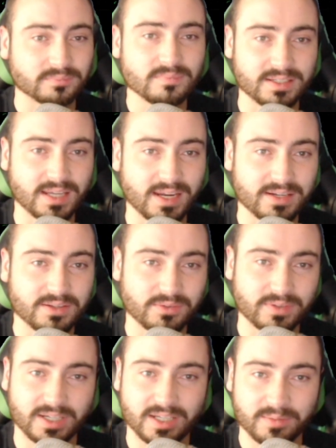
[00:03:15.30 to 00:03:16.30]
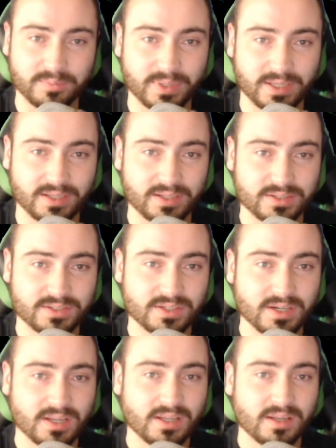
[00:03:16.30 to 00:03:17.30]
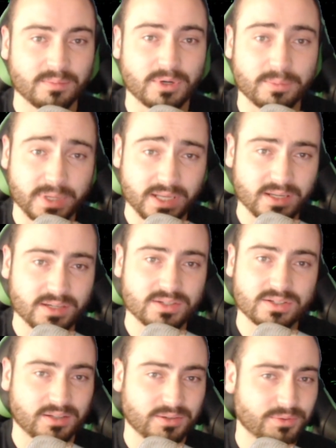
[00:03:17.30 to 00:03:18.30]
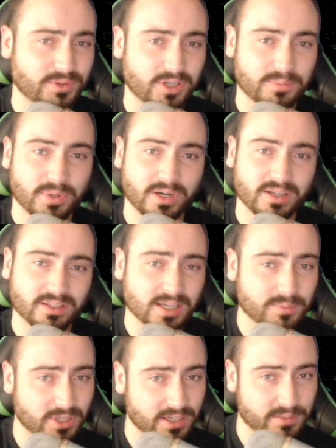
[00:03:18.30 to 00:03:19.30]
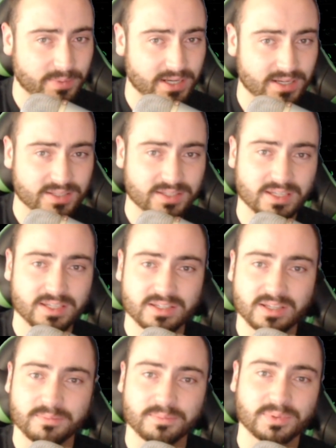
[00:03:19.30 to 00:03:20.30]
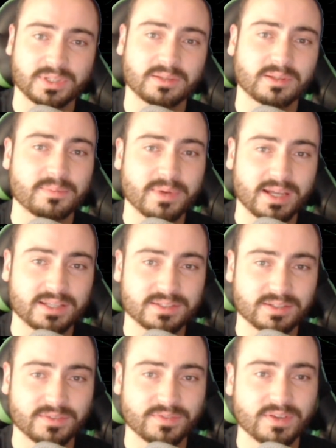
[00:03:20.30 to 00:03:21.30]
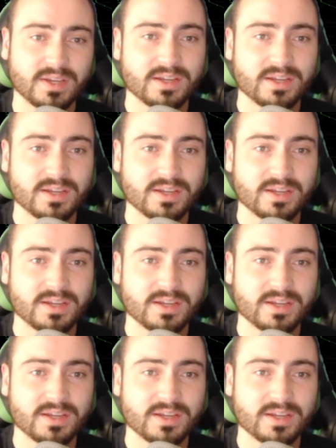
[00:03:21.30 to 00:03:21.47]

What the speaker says: Tiny overhead page per page, no third-party library dependencies, completely passive.